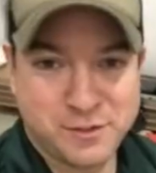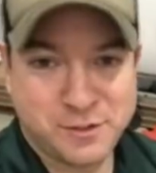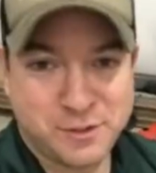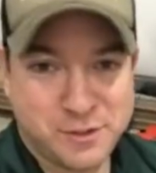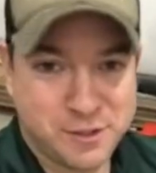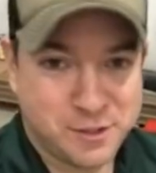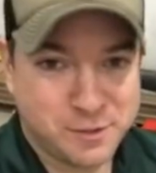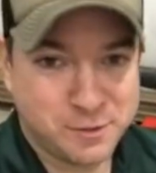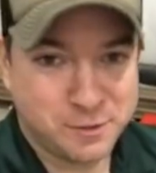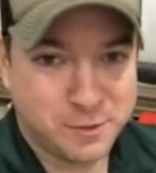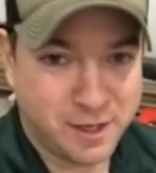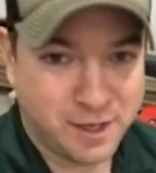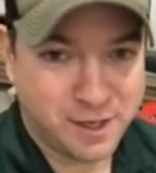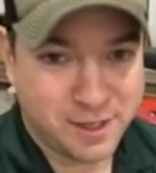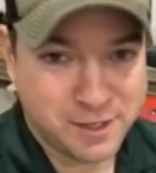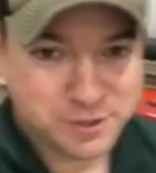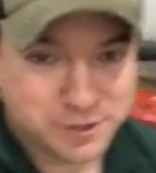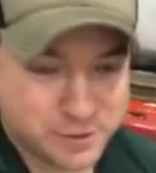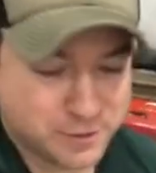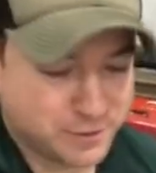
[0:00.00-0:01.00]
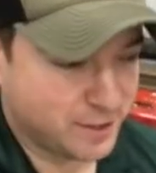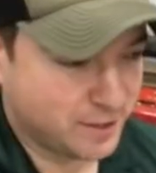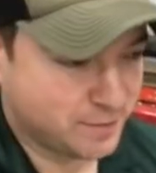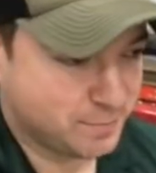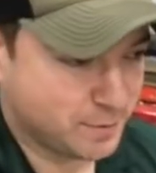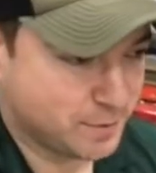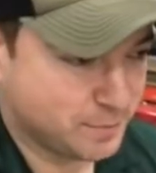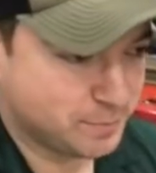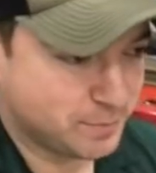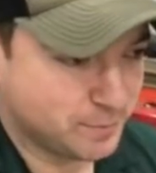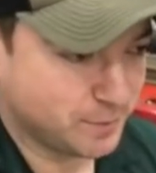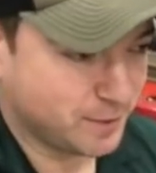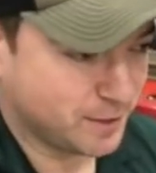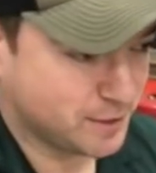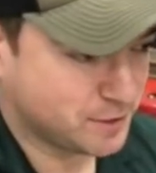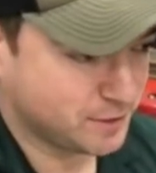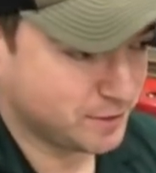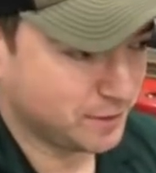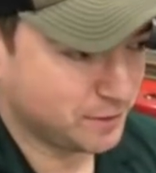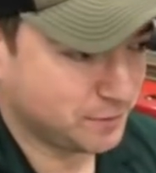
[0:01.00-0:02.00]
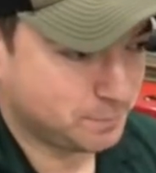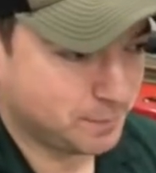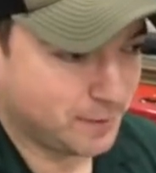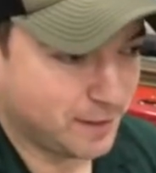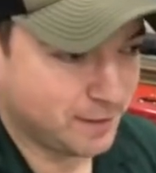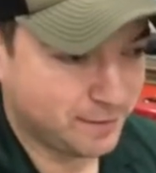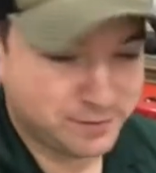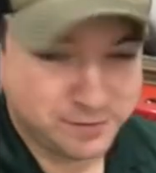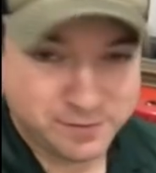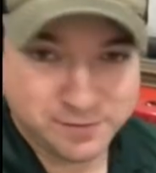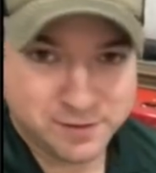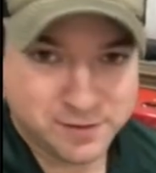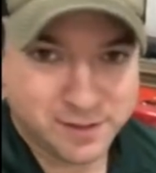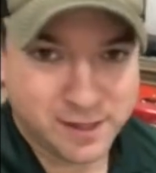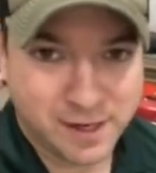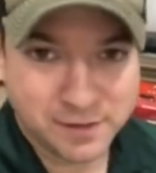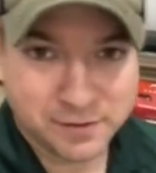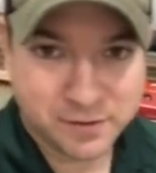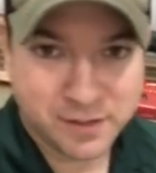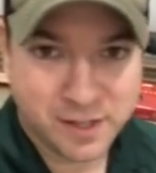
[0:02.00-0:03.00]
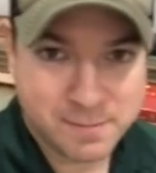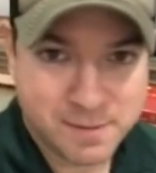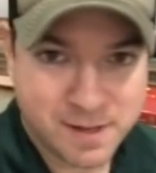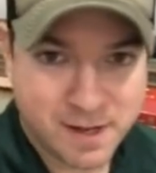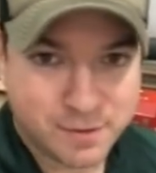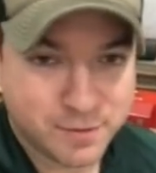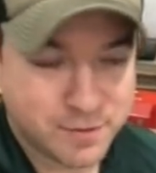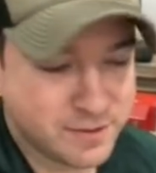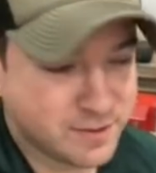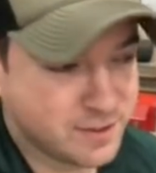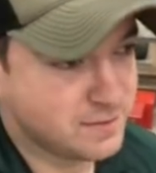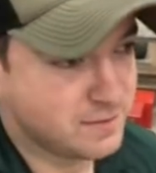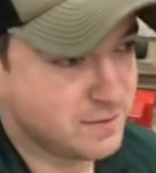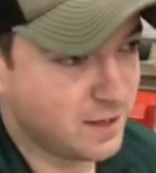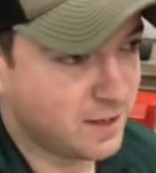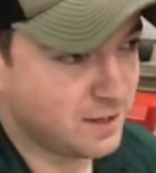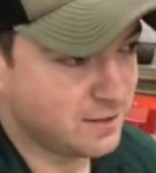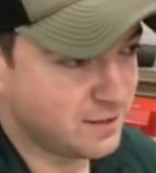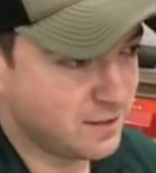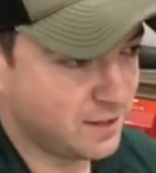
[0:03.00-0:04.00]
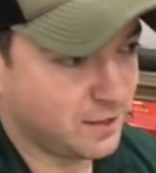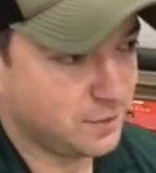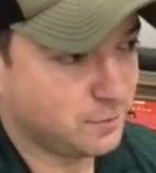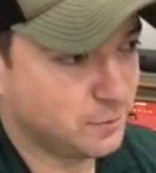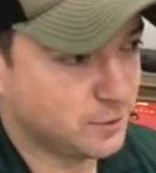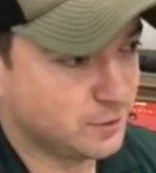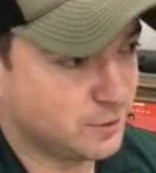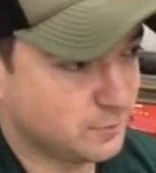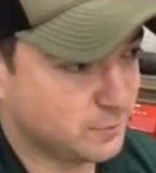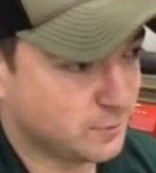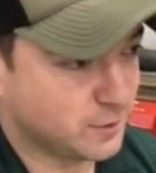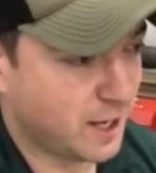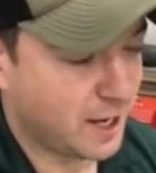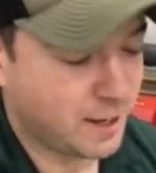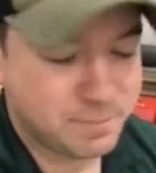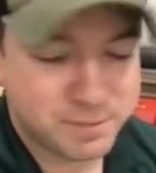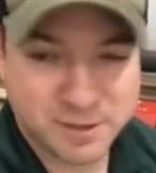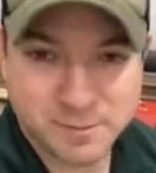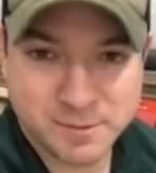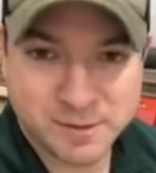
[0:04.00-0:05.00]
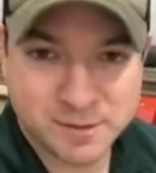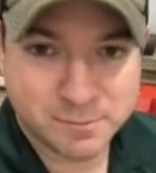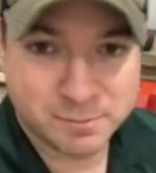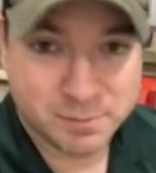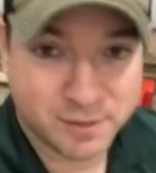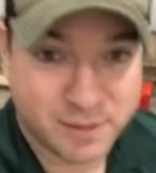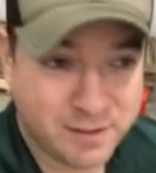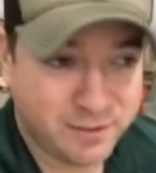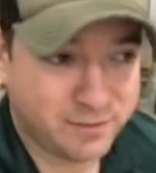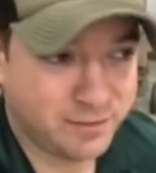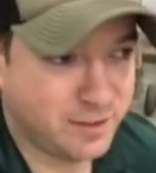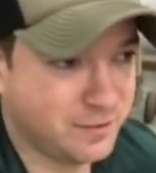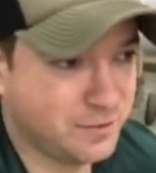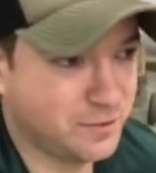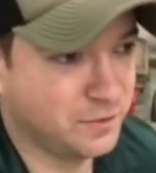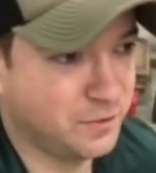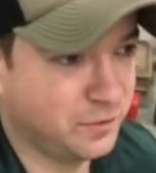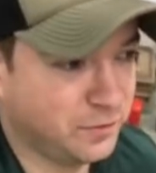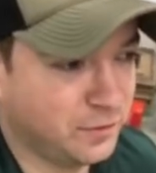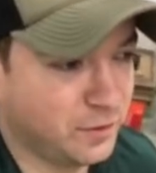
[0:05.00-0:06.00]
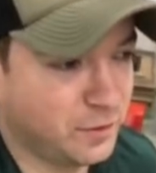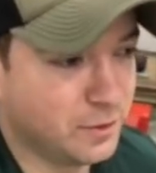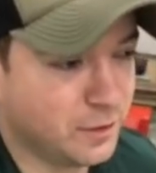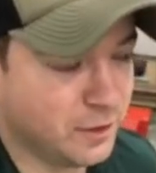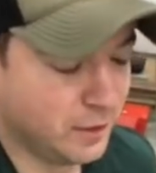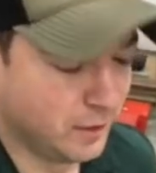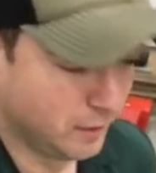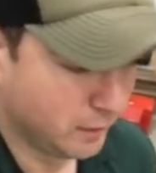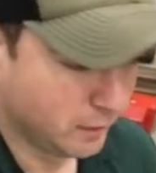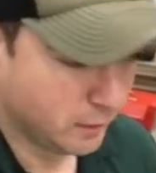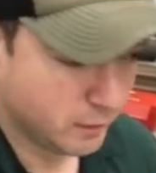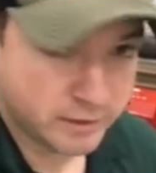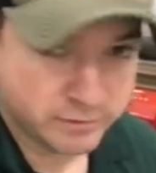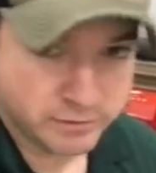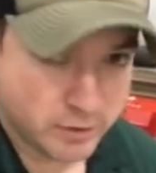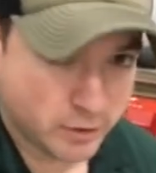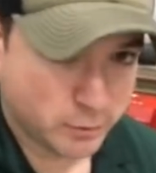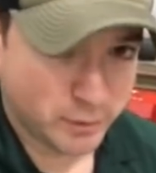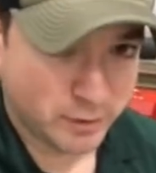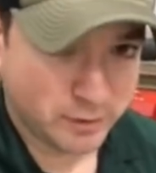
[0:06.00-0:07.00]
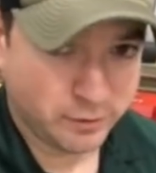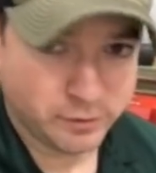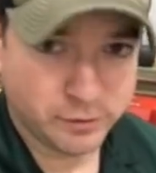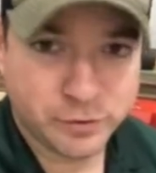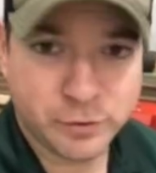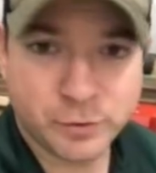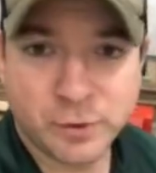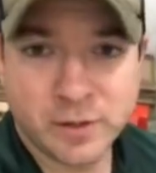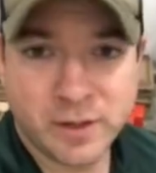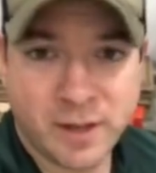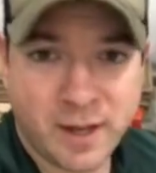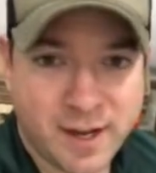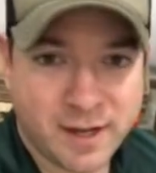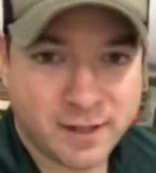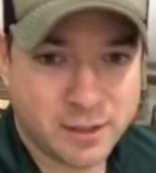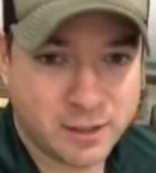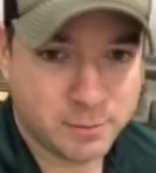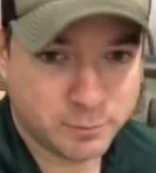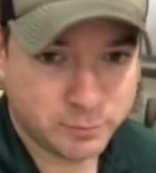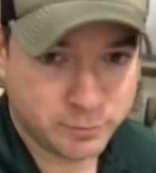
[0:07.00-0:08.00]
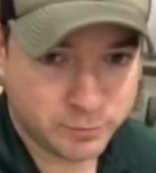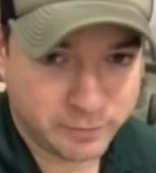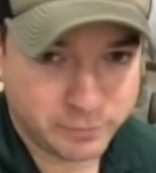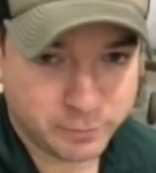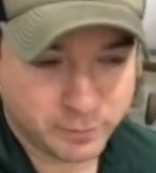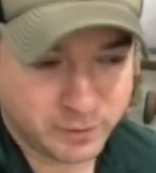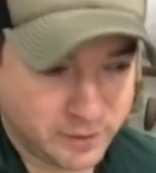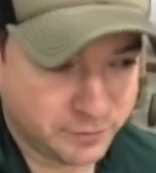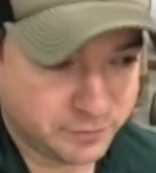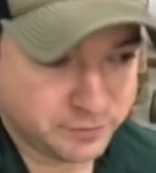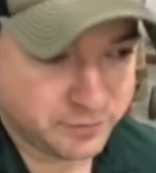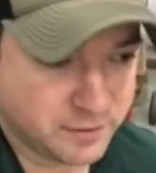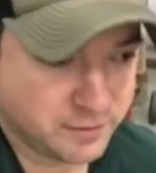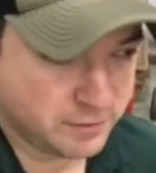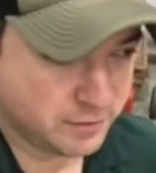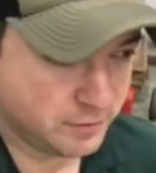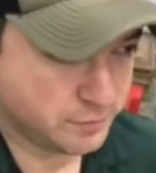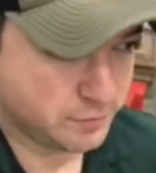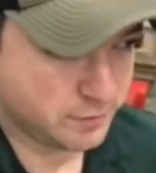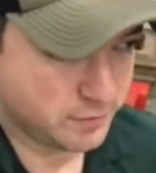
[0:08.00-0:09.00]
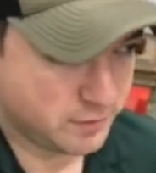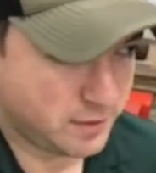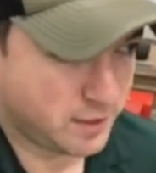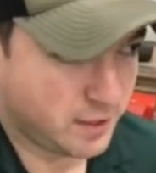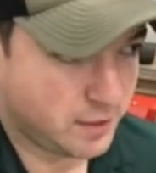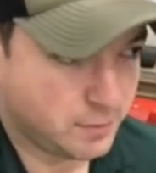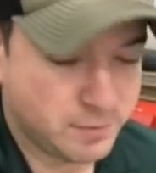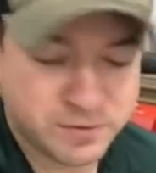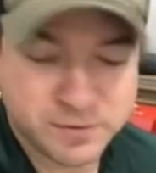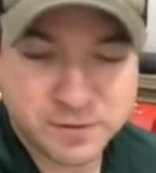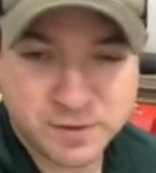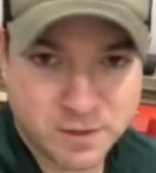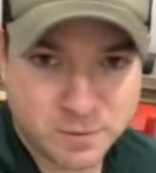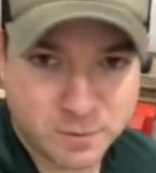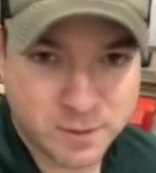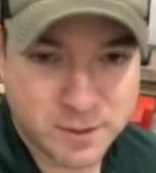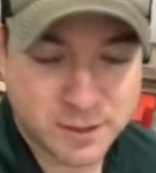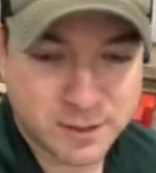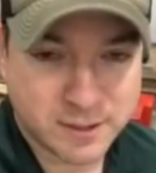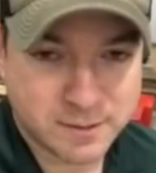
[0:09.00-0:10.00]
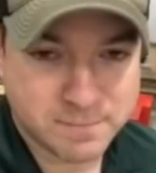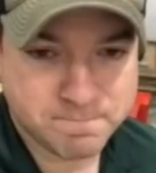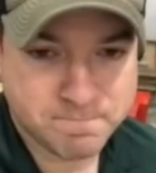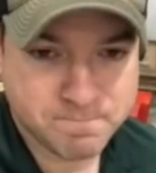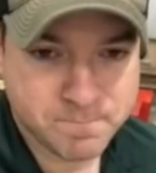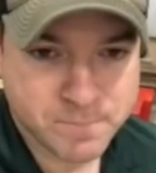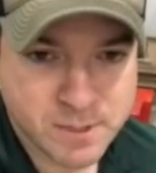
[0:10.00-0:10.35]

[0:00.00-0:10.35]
the show. Joe and I have both been watching Ice Pilot since you guys came out with it, and we're happy to be on PlaneSavers. So give you a quick little tour of the hangar here before everyone else gets here for the day and we start working.